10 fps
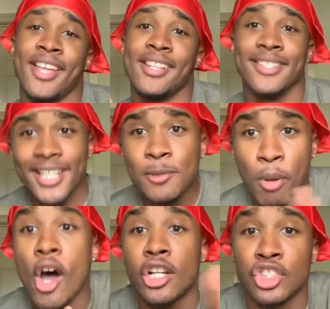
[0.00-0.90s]
this
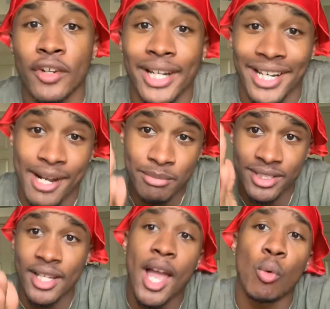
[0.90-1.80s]
part of training, I'm going to
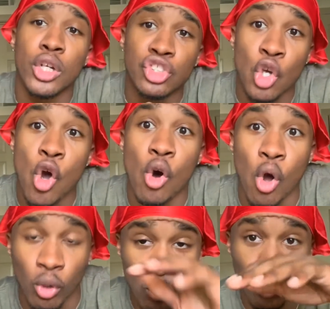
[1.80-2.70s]
tell y'all what it's
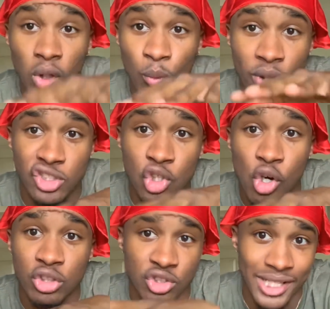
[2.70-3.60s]
called, what it's
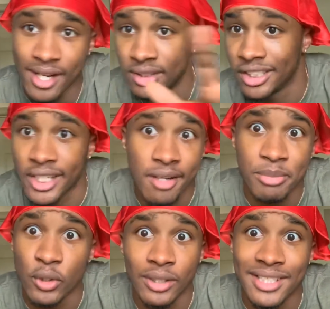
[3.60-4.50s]
called so y'all can look it up
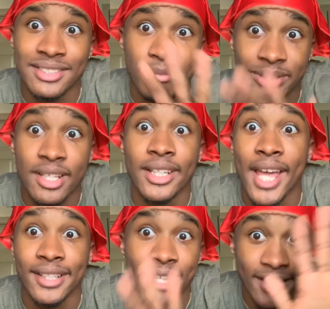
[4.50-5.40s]
and all that stuff. I'm going to tell y'all
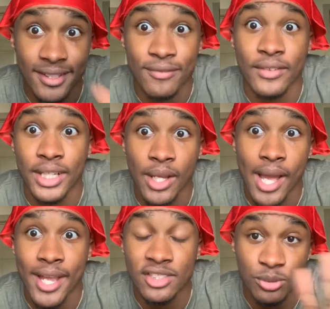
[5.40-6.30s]
at the end of the video, all
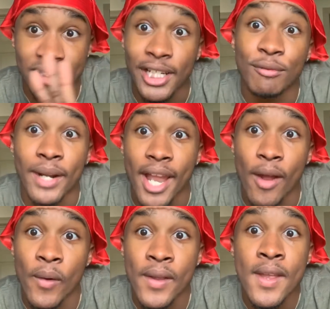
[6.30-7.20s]
right? So, stick
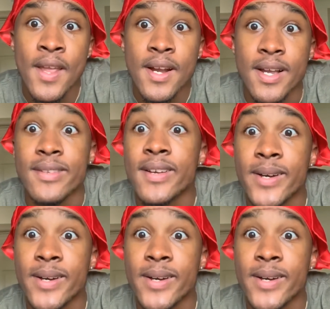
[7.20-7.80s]
around because